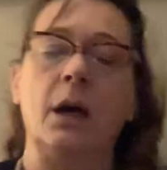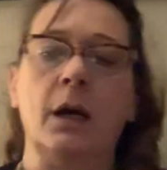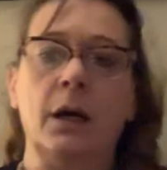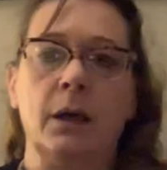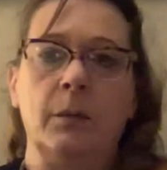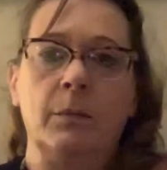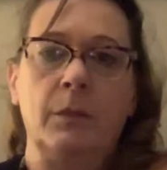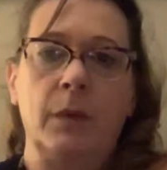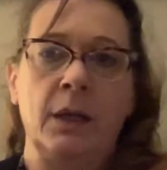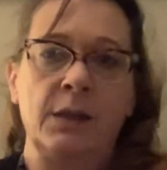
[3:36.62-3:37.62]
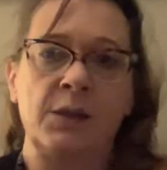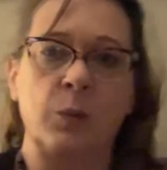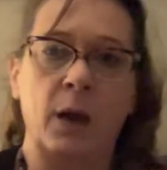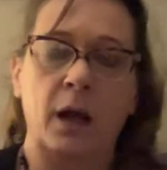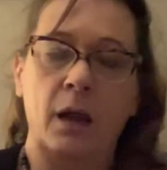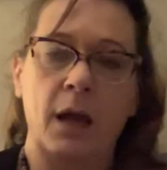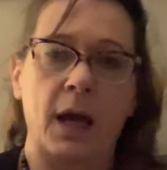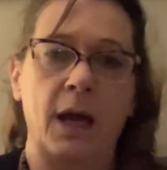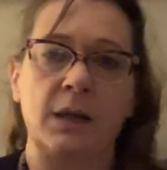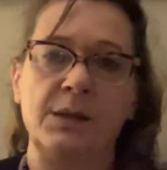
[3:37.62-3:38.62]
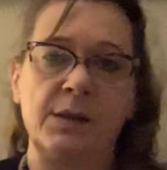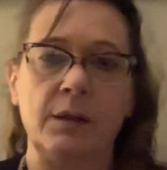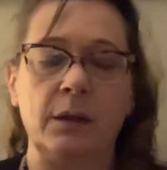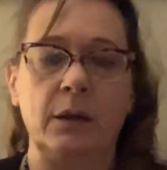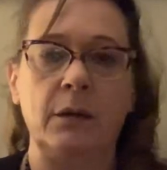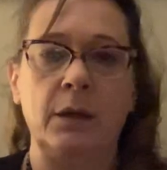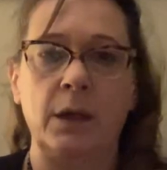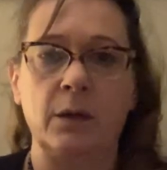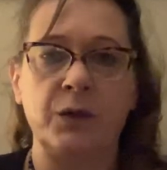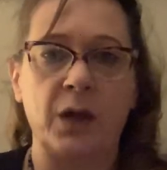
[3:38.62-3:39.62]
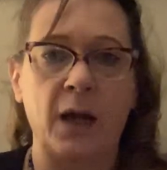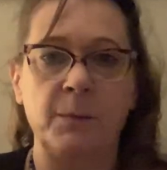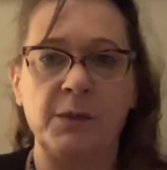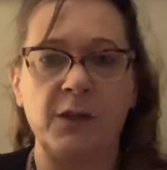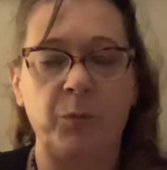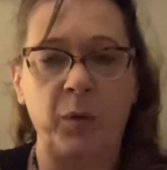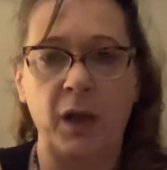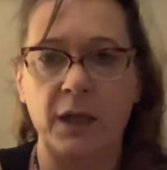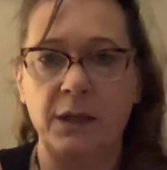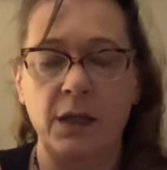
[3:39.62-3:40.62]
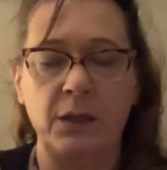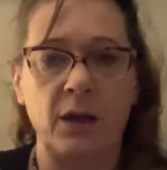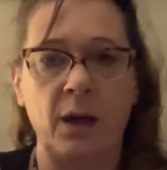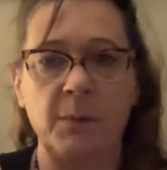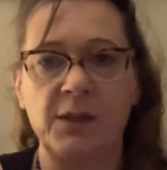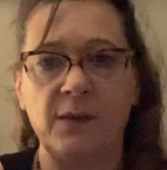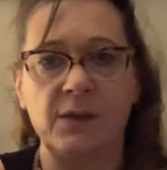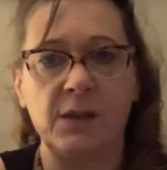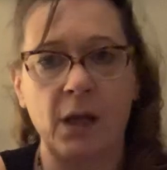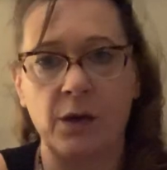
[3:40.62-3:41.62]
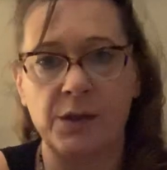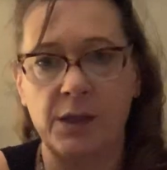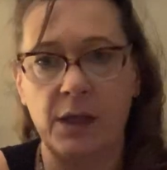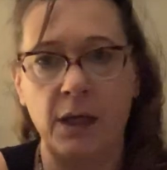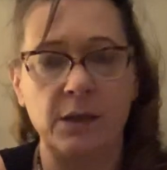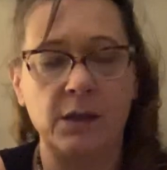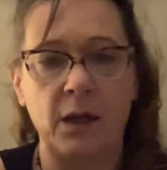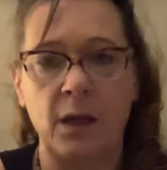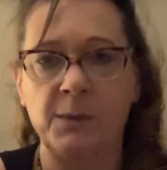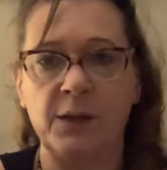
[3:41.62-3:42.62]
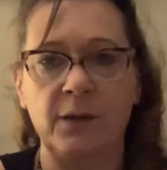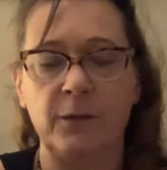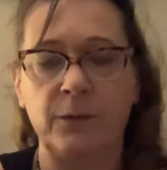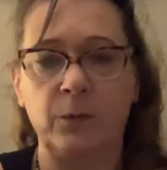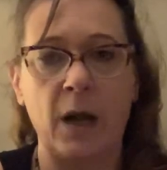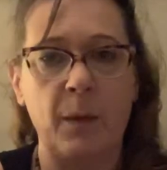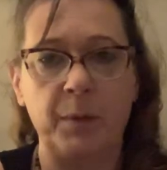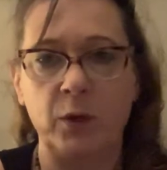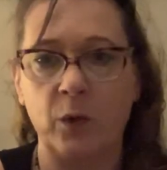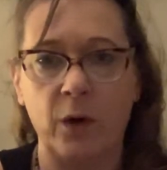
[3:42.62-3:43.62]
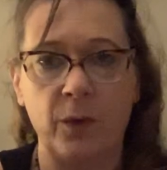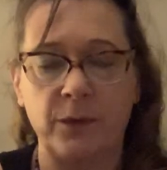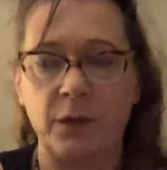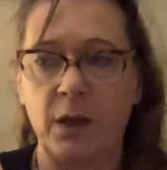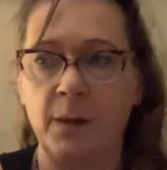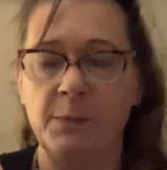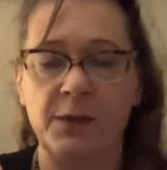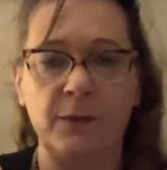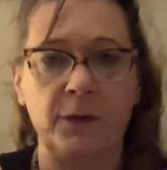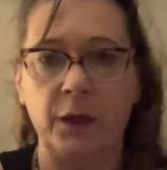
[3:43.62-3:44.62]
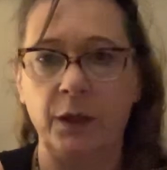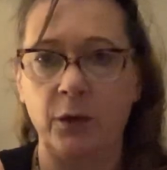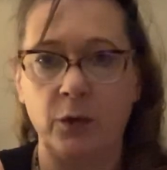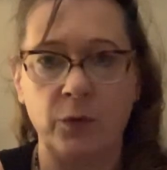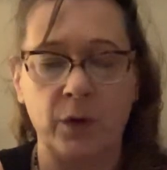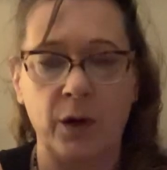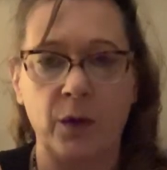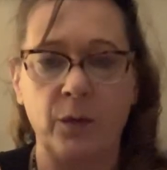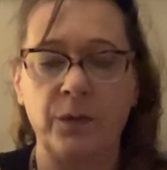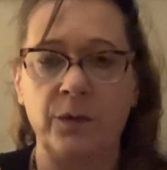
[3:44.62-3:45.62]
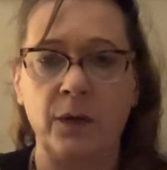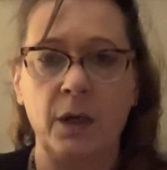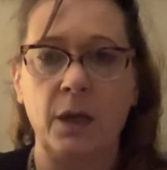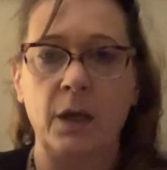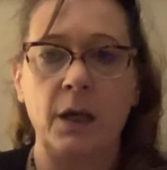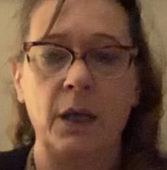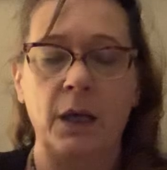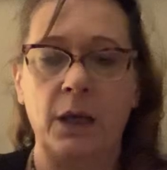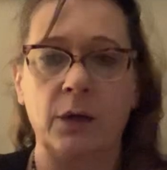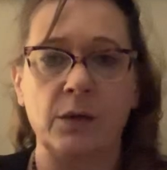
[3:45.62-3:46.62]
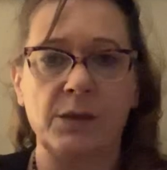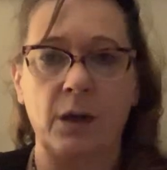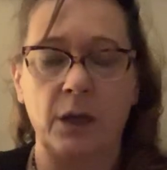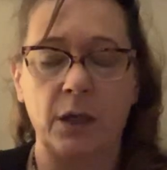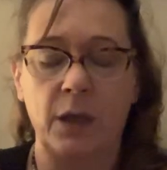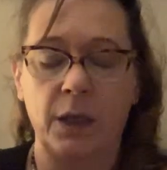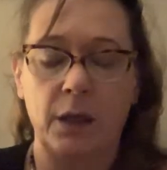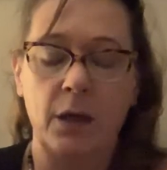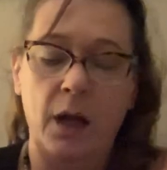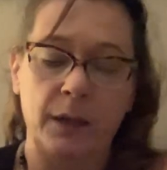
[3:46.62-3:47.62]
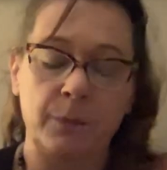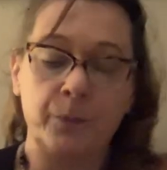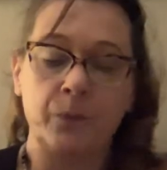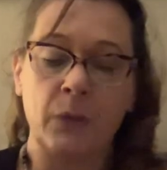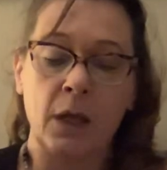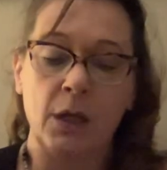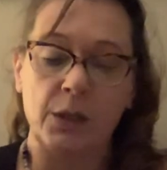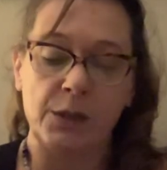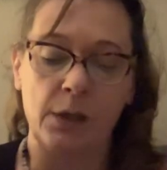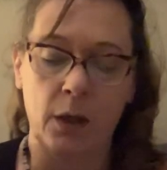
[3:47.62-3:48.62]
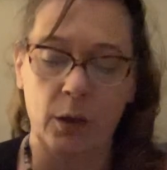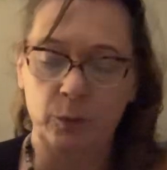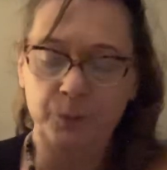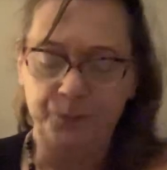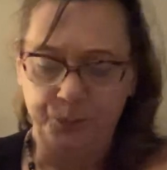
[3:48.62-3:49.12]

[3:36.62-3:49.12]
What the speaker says: as well as times of plenty, times of scarcity, times of rapid growth, times of very little growth. It goes on and on and on. So